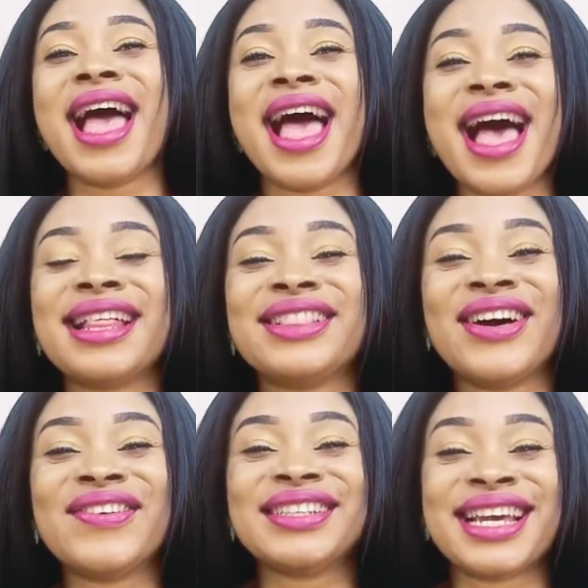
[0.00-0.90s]
And
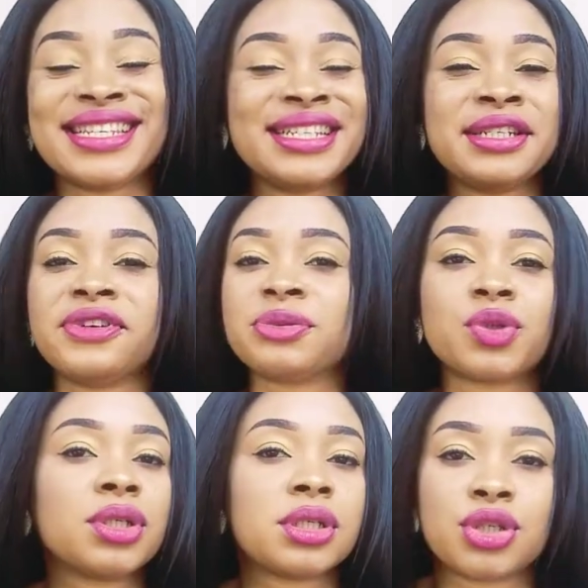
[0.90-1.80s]
there's a difference
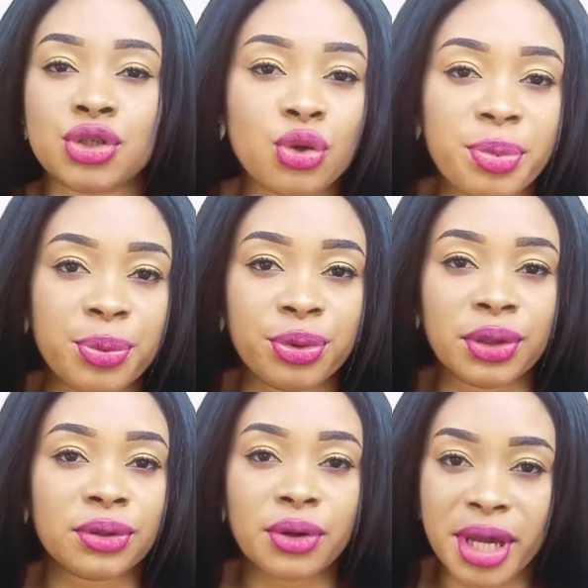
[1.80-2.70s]
between these two people,
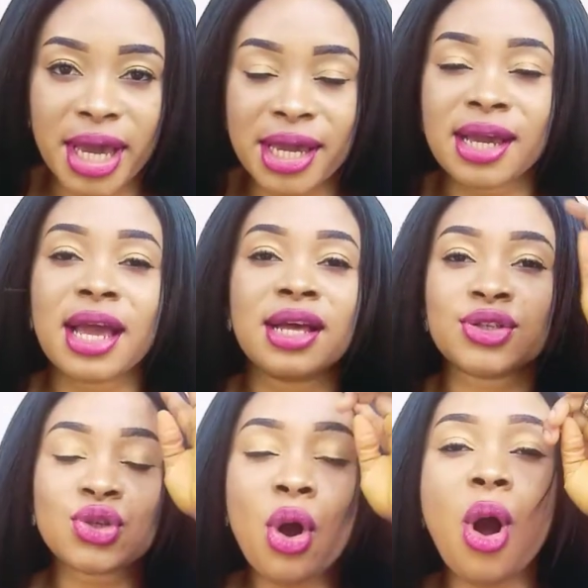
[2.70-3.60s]
okay?
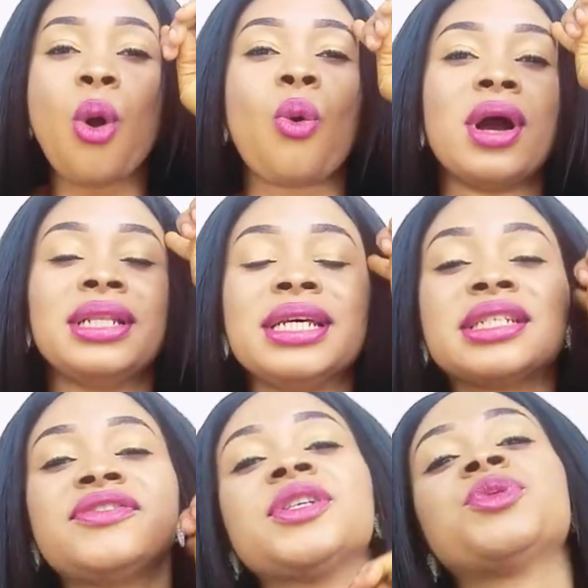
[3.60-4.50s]
So, there's a
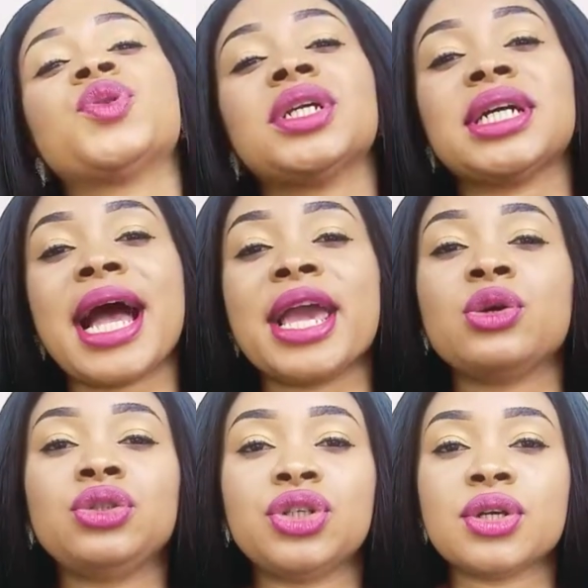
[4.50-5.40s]
difference between a guy
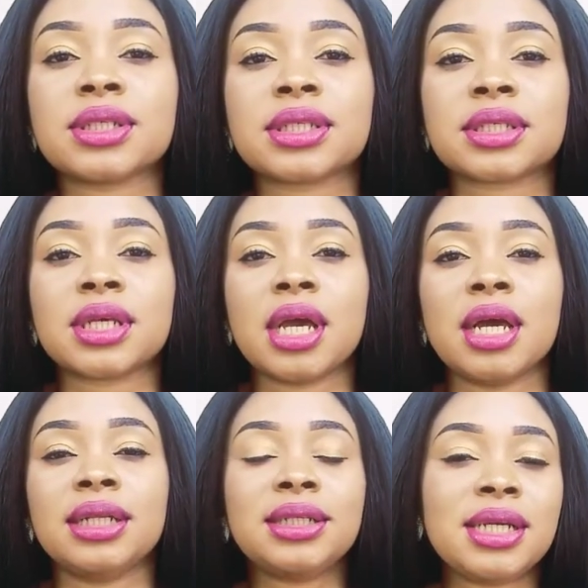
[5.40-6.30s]
who just
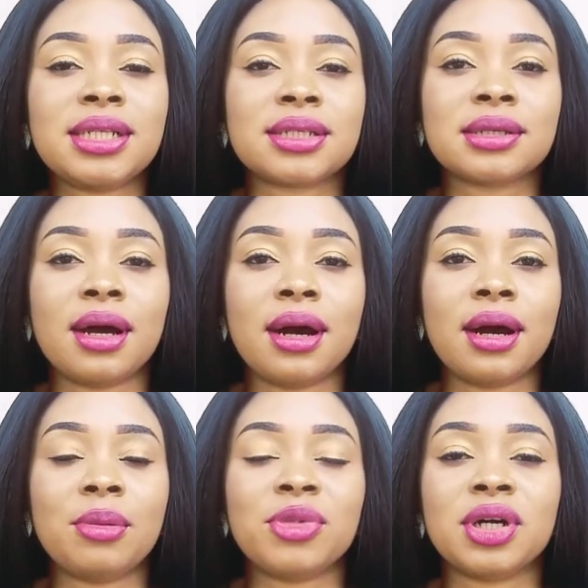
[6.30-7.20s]
needs
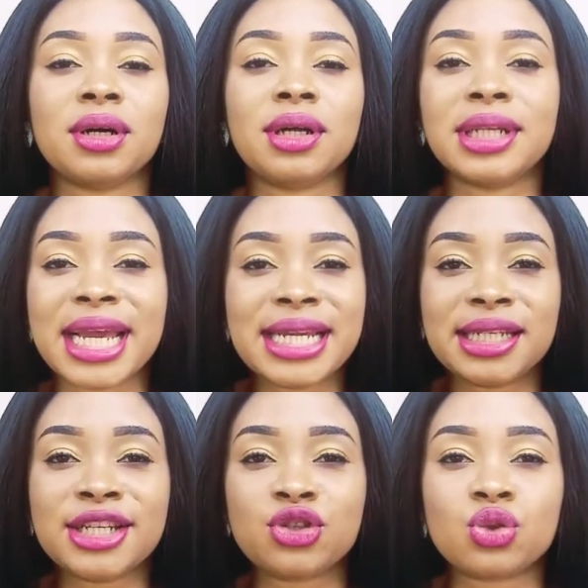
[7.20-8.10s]
a
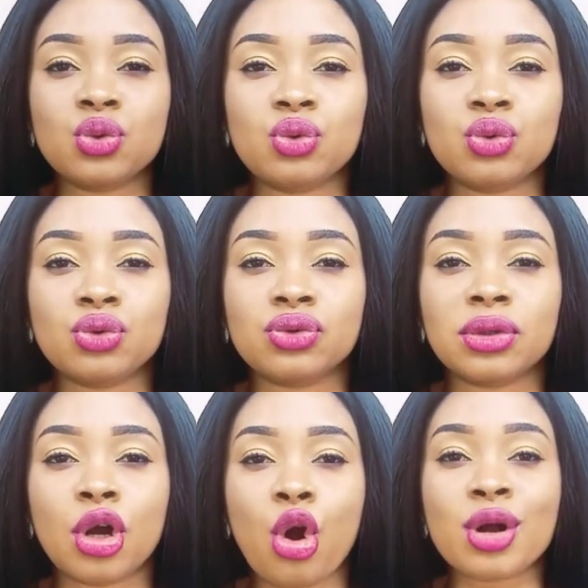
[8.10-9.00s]
lady to
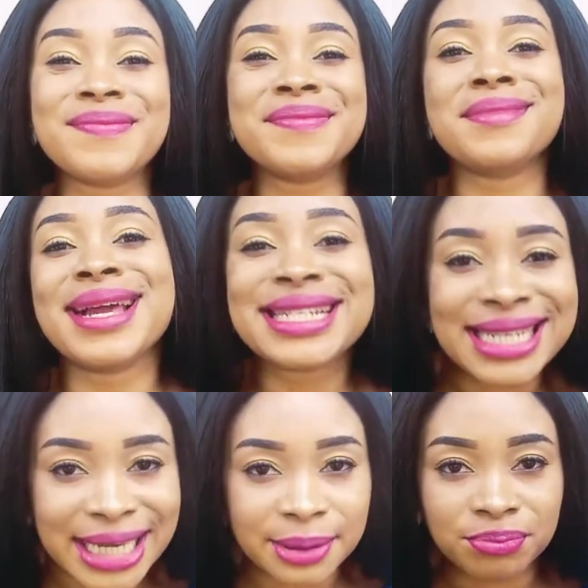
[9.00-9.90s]
augment
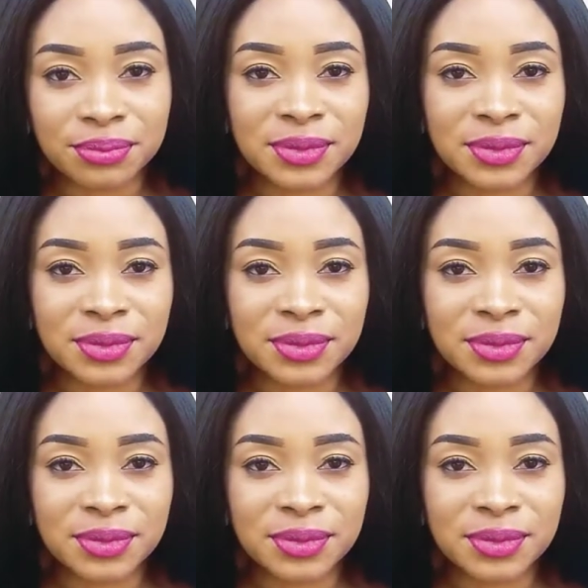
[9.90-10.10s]
him.